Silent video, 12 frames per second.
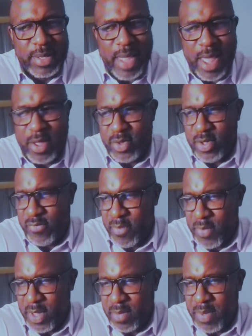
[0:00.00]
Yeah, I don't know
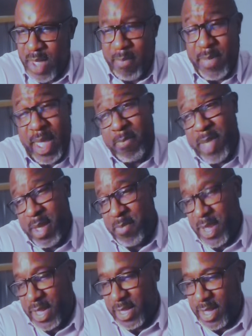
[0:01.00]
if I'm going to be... I
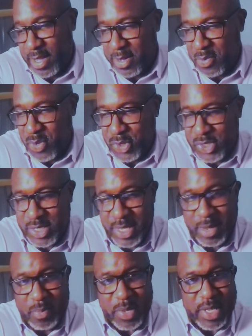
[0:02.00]
may be in London. We'll
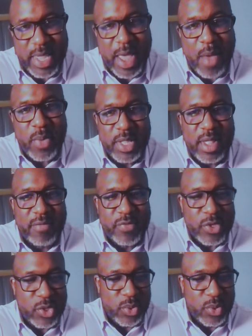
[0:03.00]
see. But yeah, I would love to